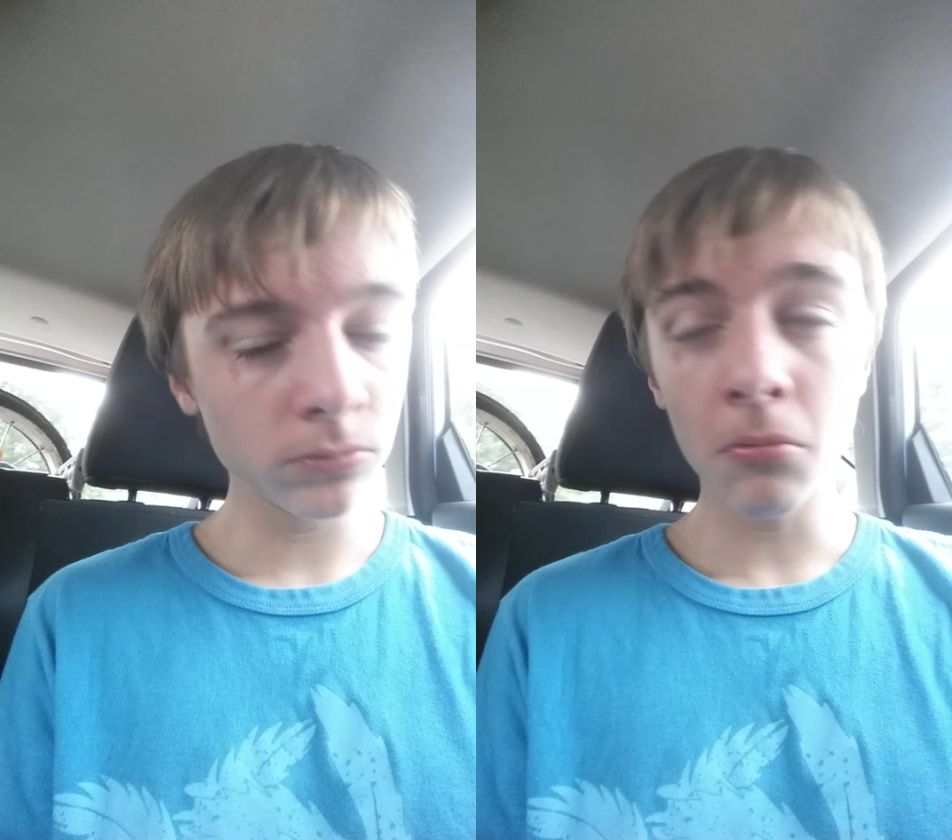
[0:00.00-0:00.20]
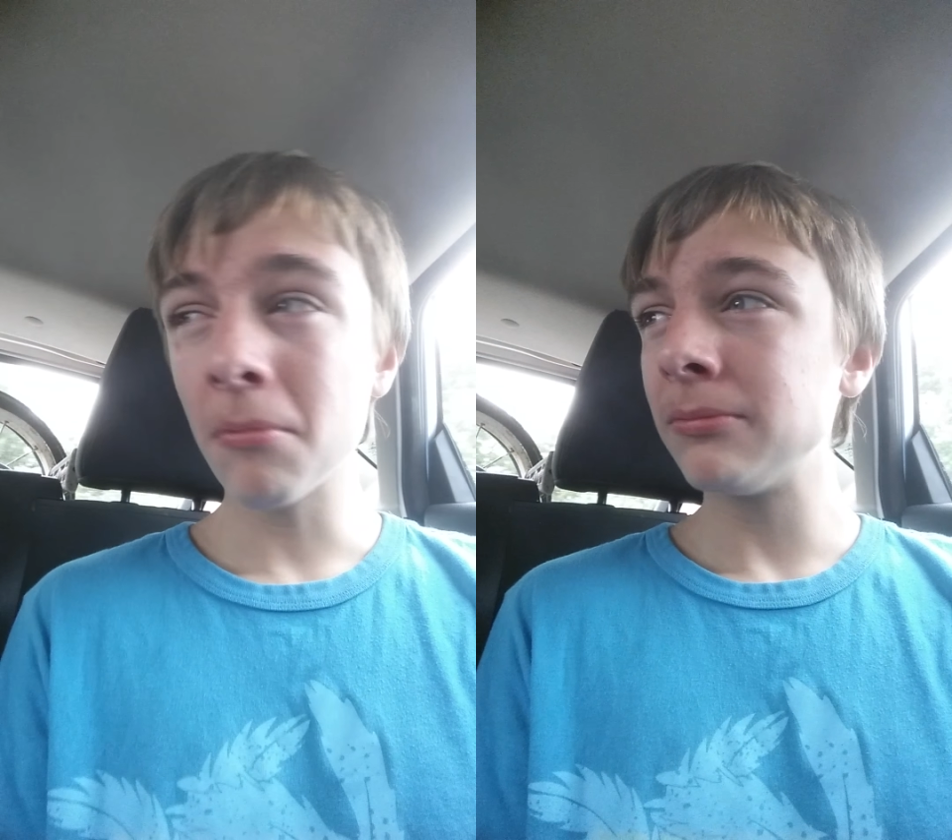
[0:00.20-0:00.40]
you
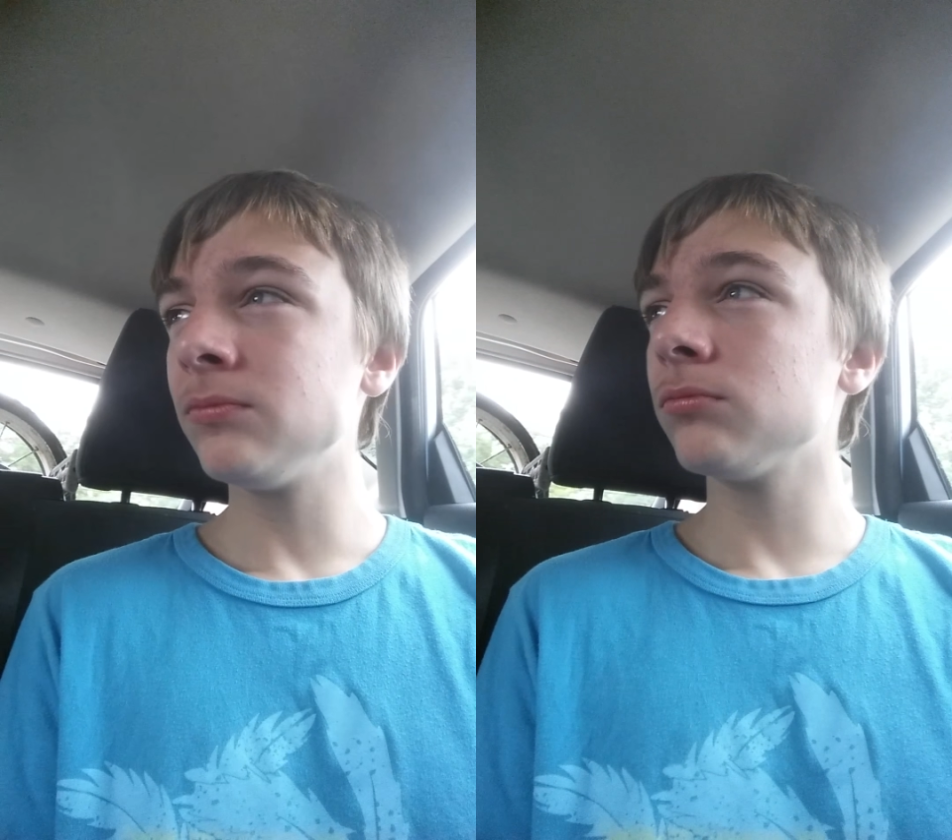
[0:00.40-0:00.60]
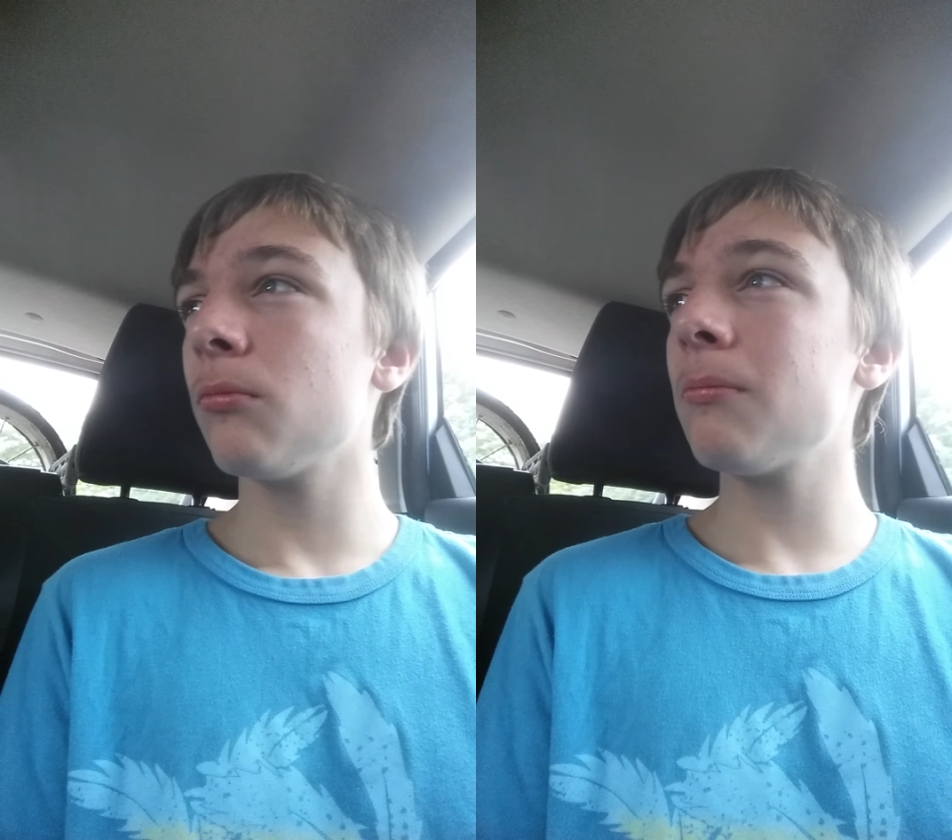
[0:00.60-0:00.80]
get them
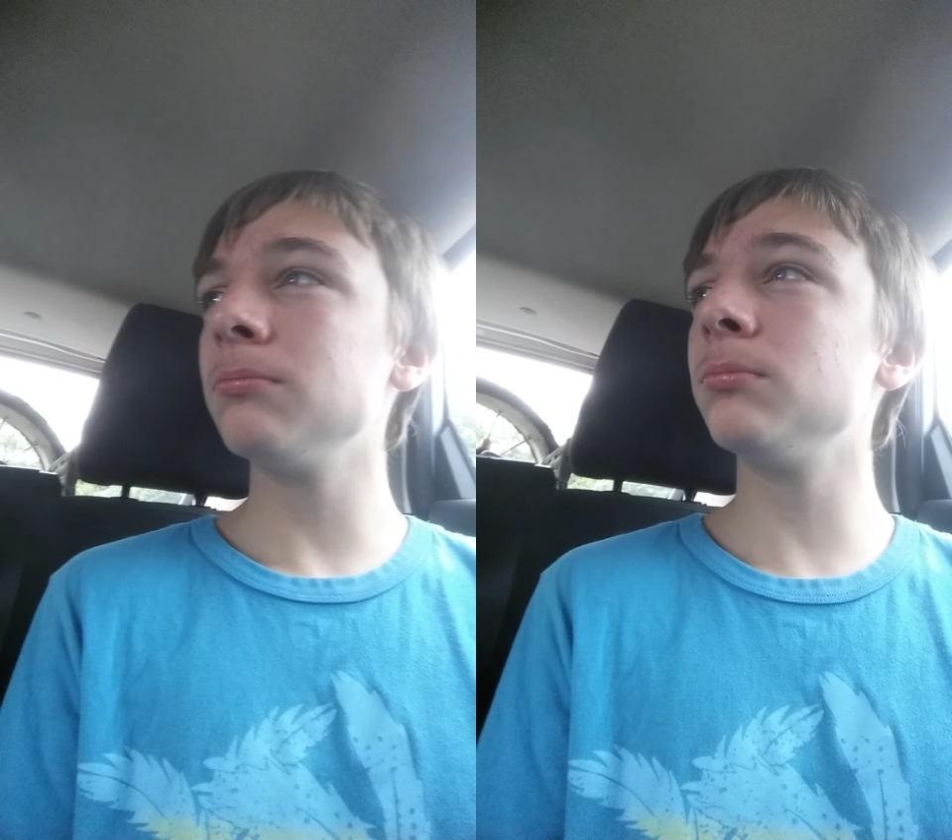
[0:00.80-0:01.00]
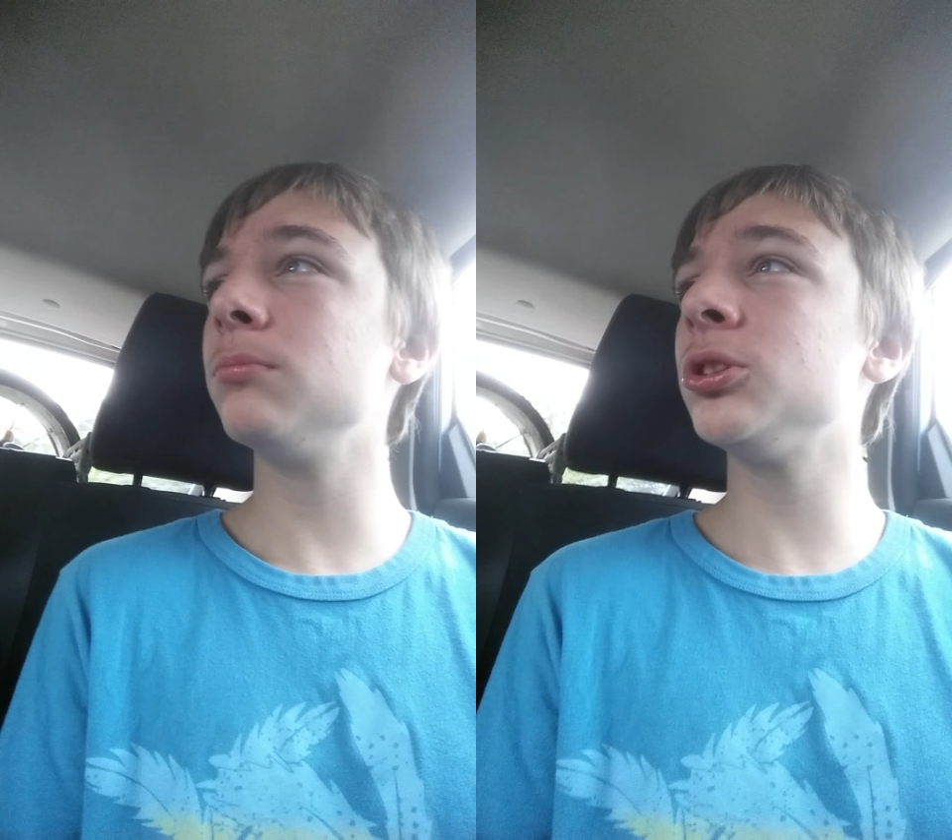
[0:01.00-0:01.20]
order and
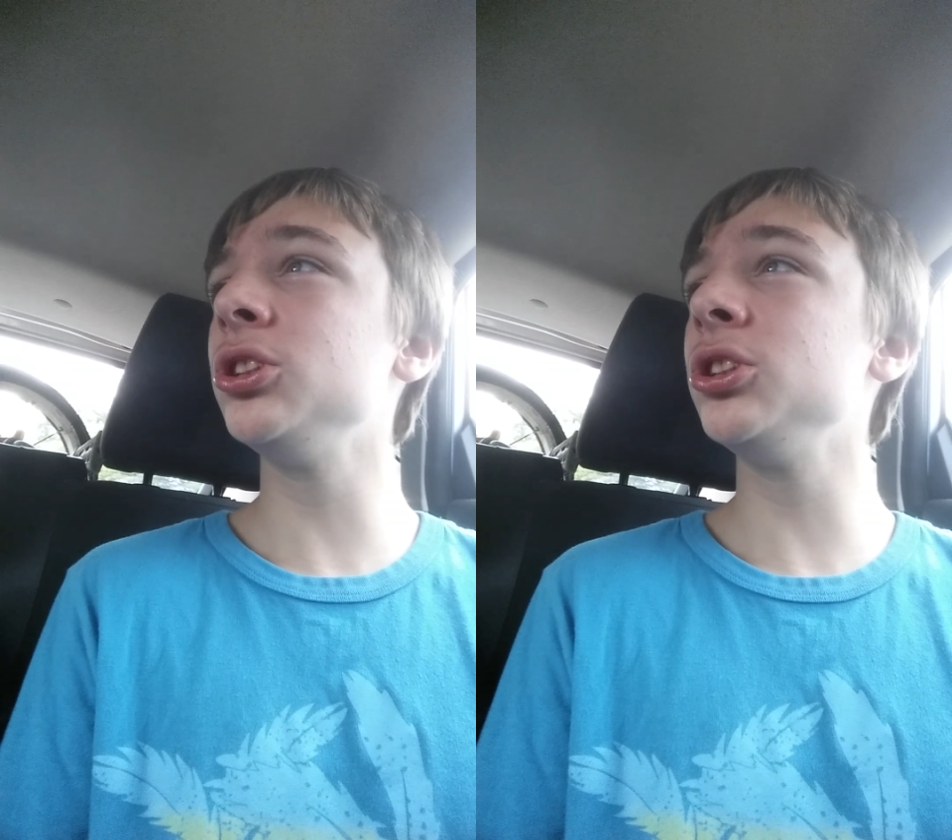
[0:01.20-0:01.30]
pick it.